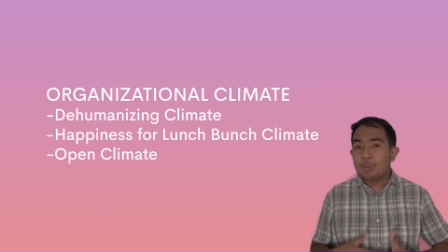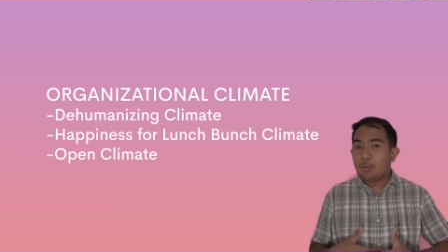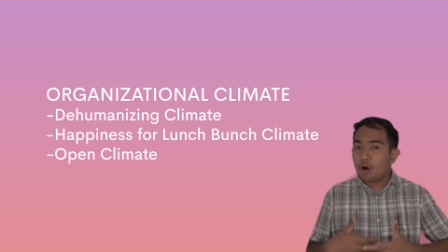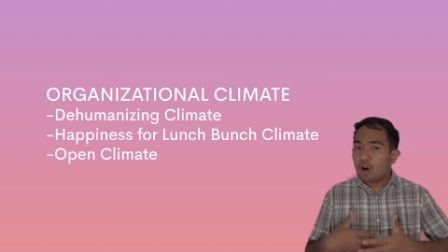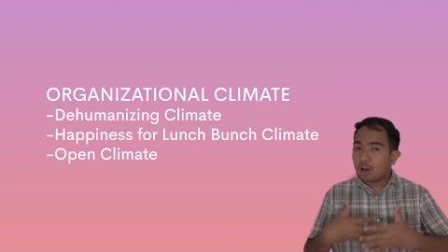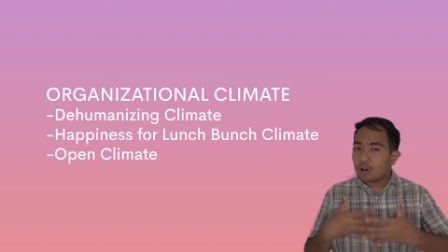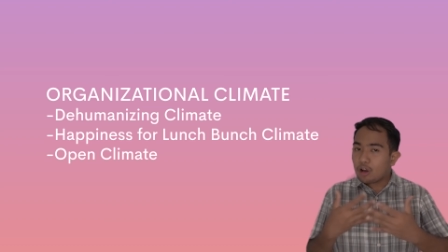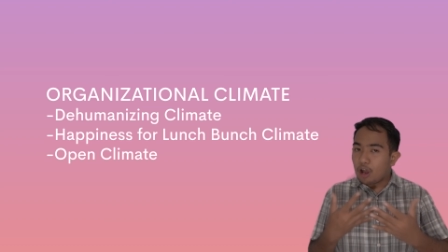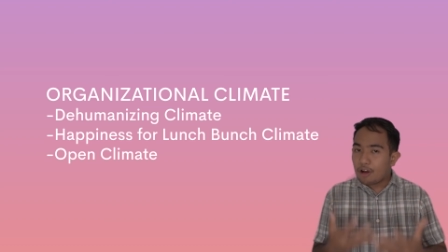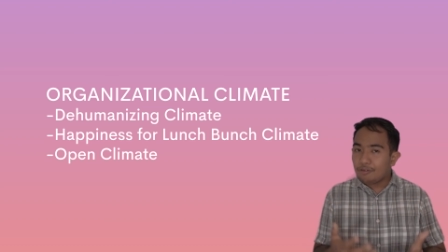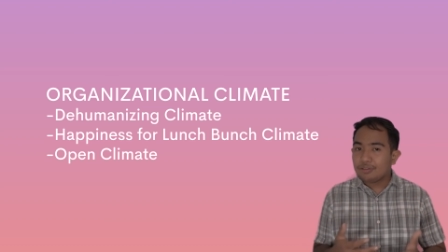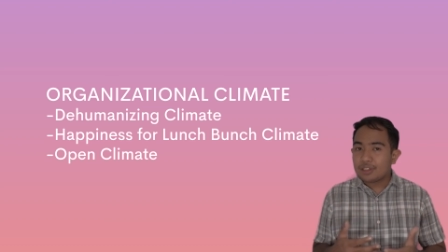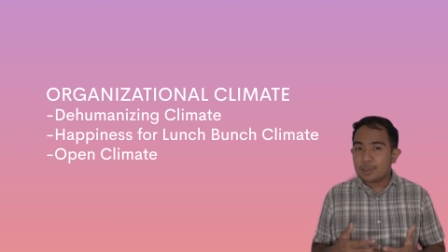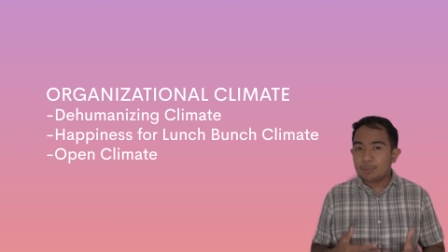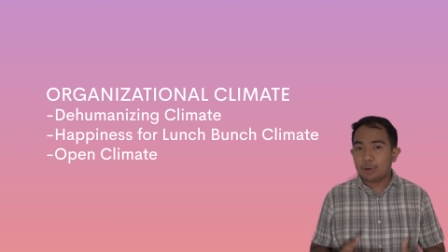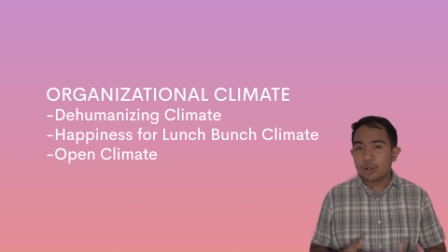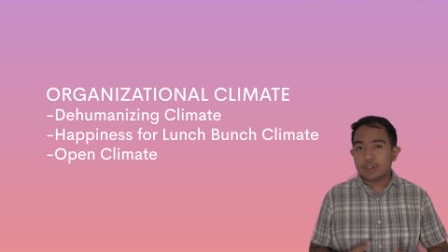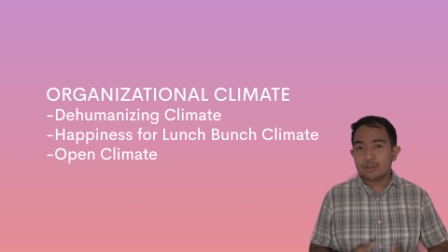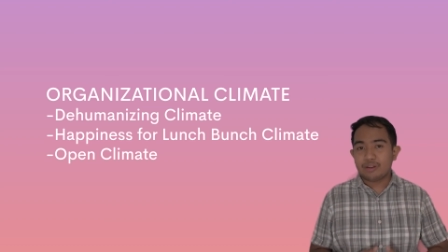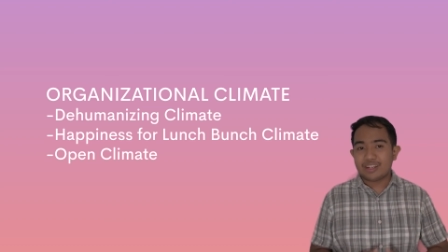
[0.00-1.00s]
more
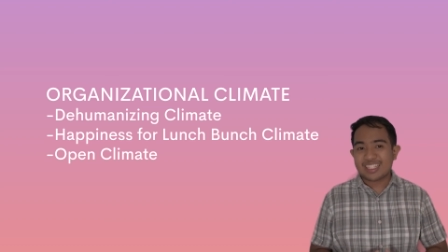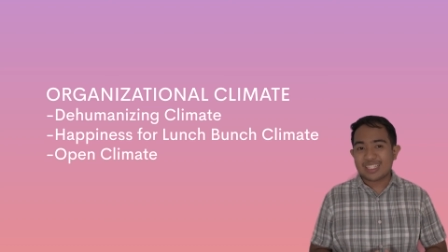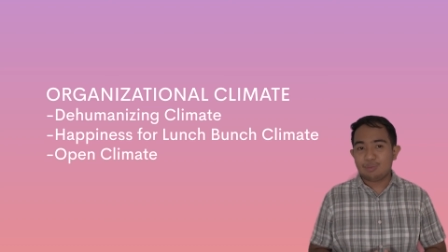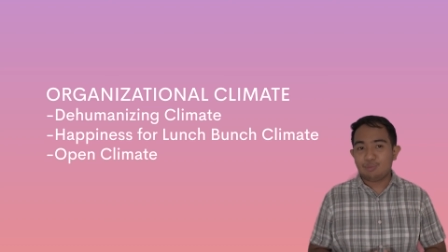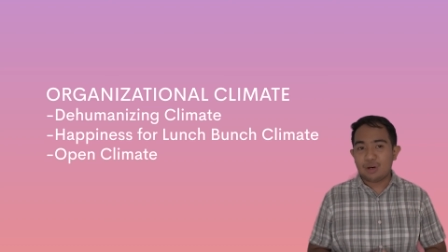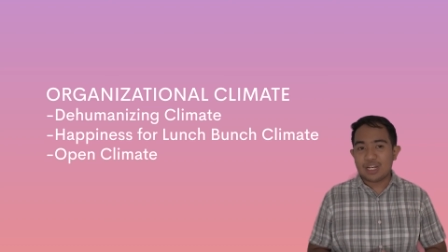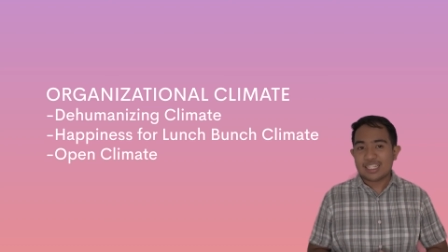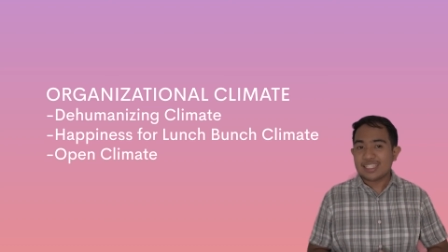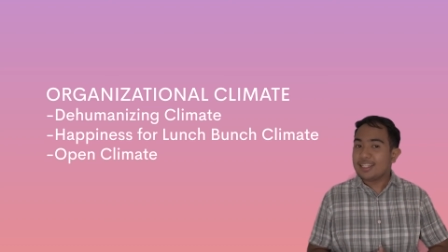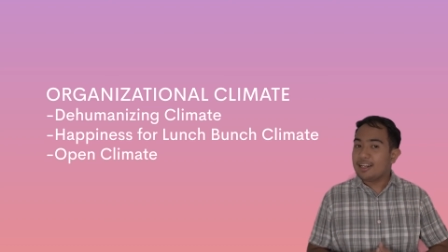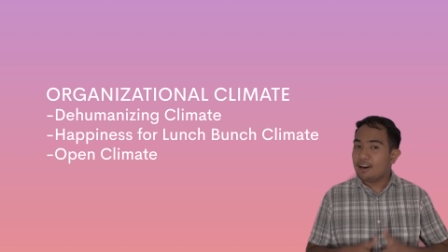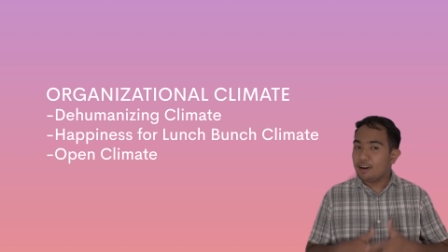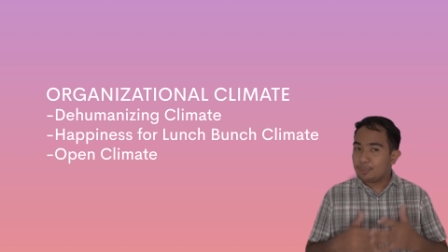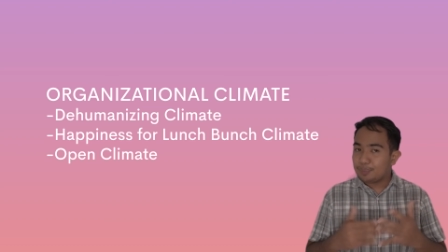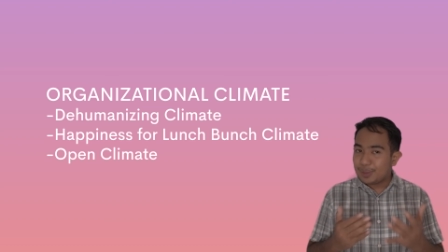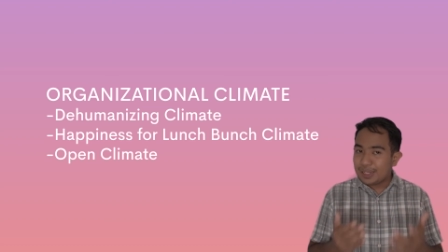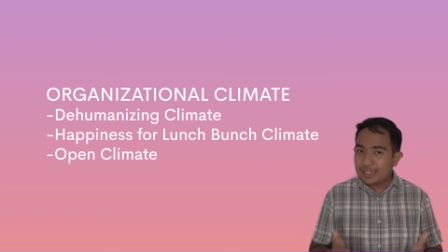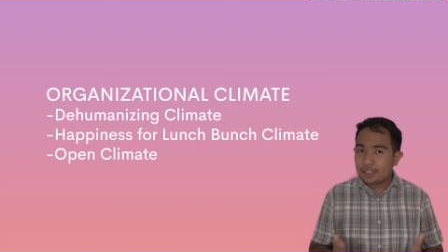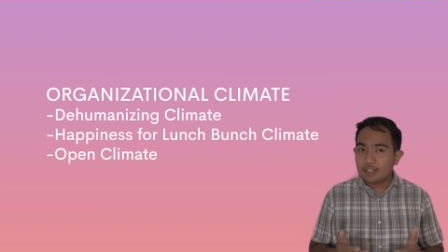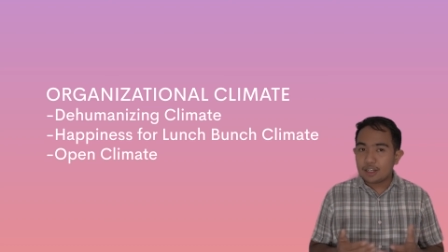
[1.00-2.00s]
comfortable to express their
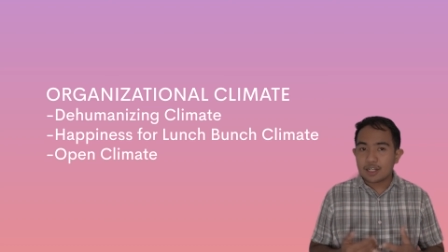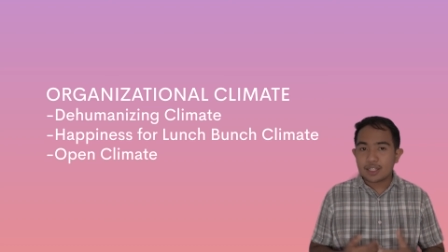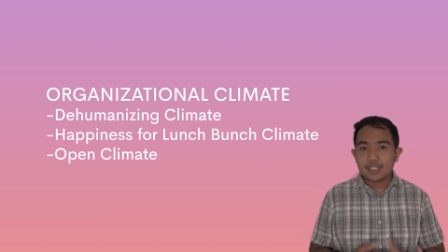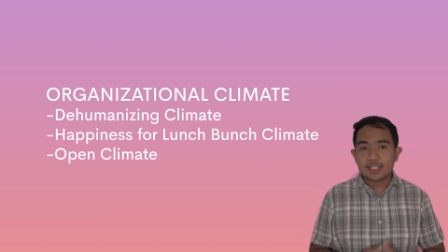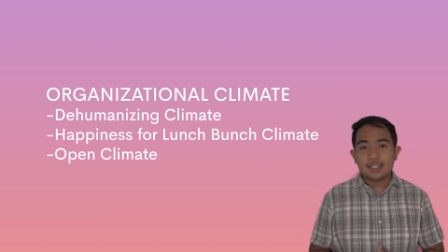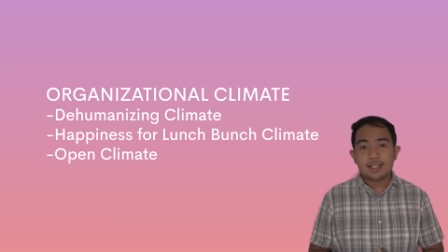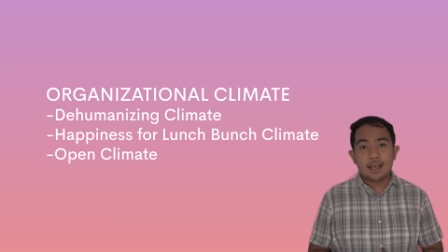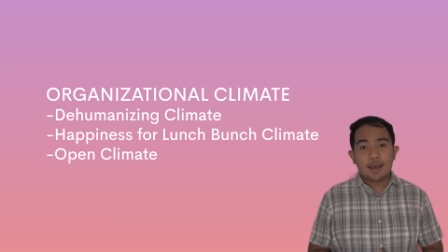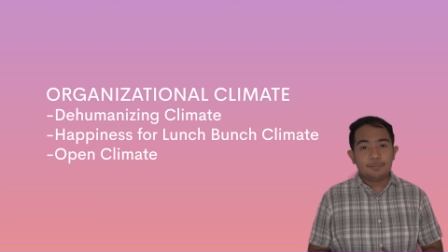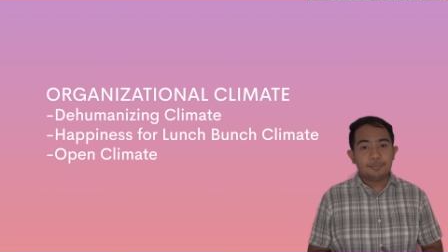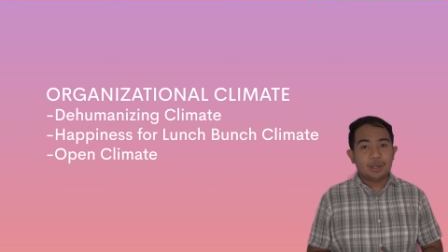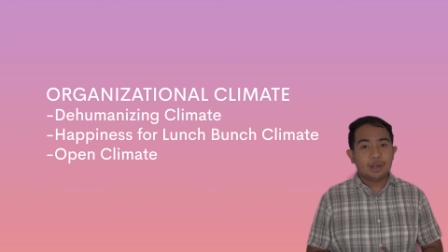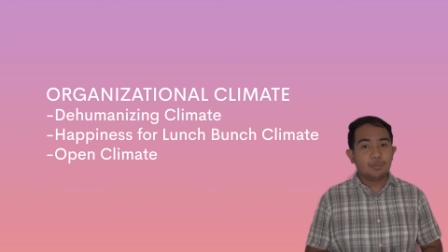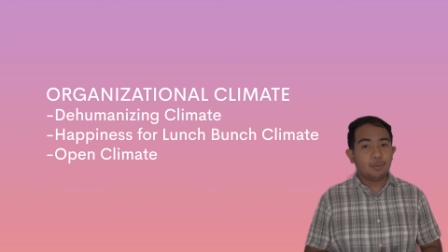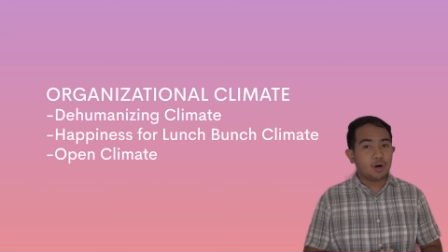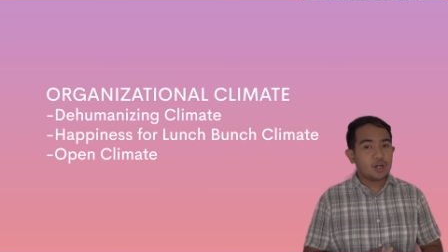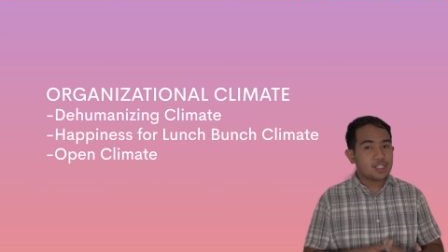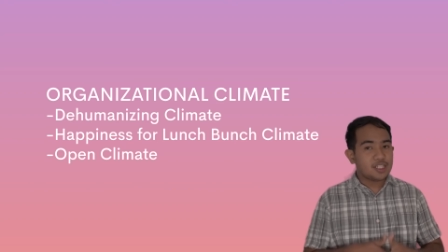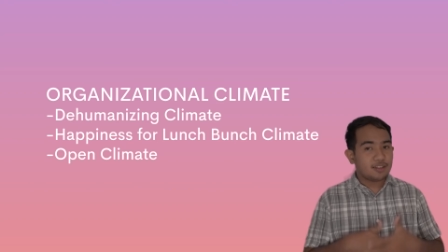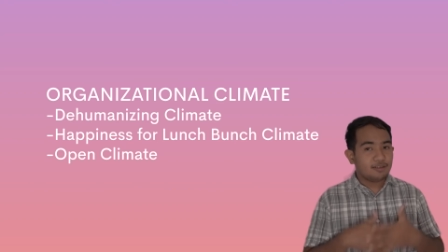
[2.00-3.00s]
opinions, be
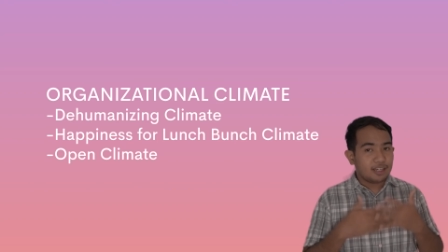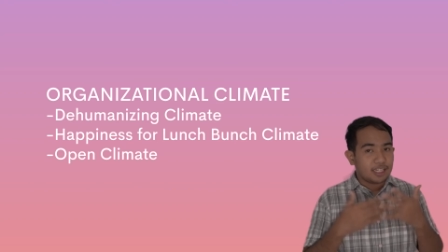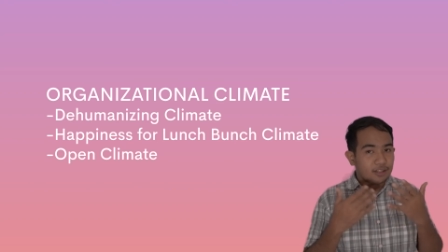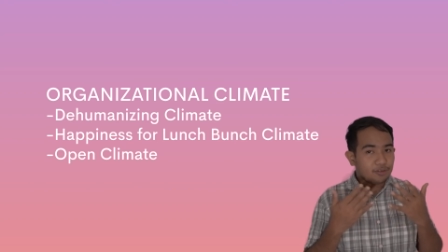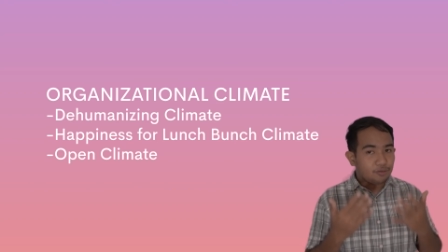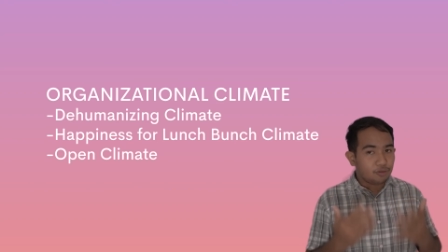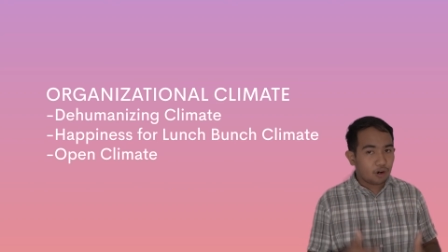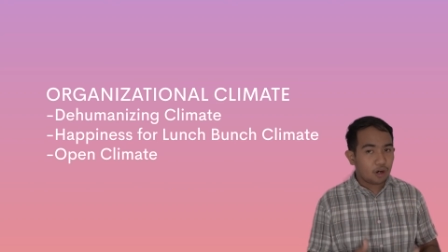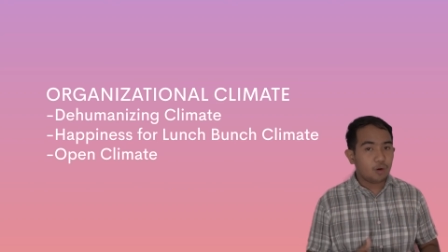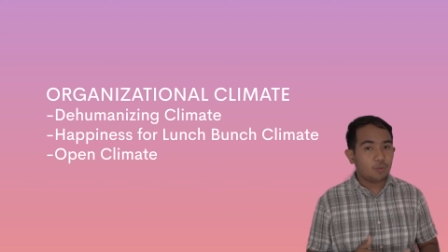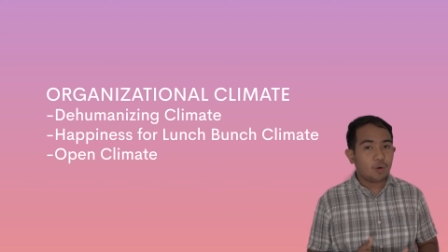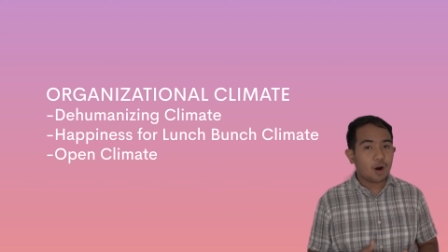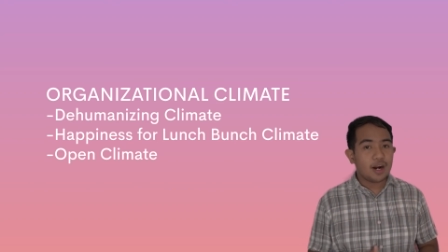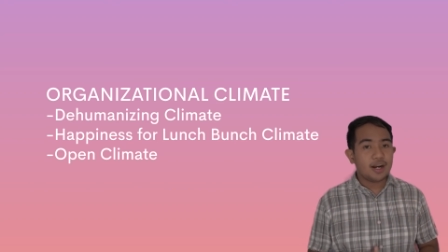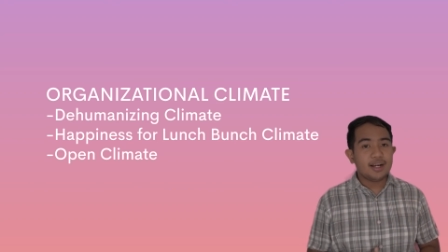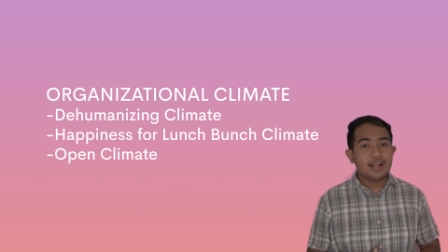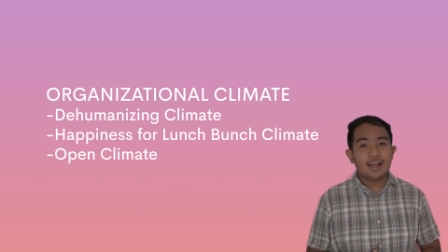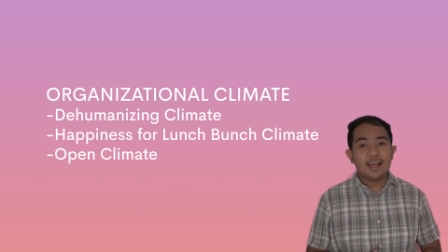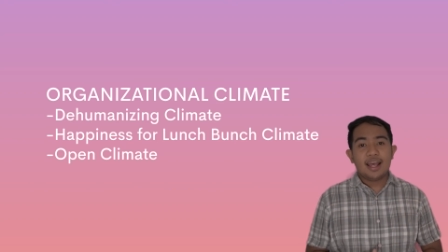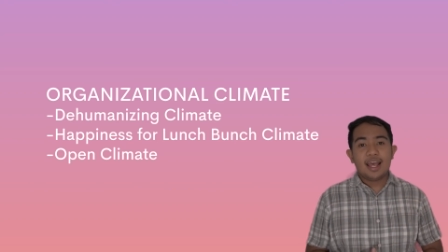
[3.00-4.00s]
more
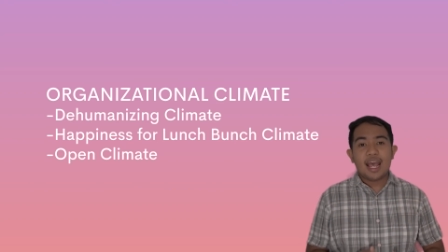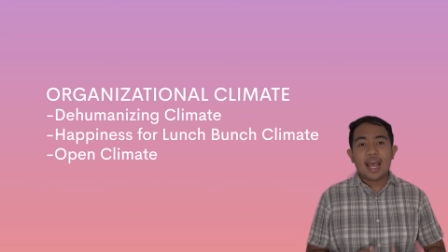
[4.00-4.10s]
straightforward,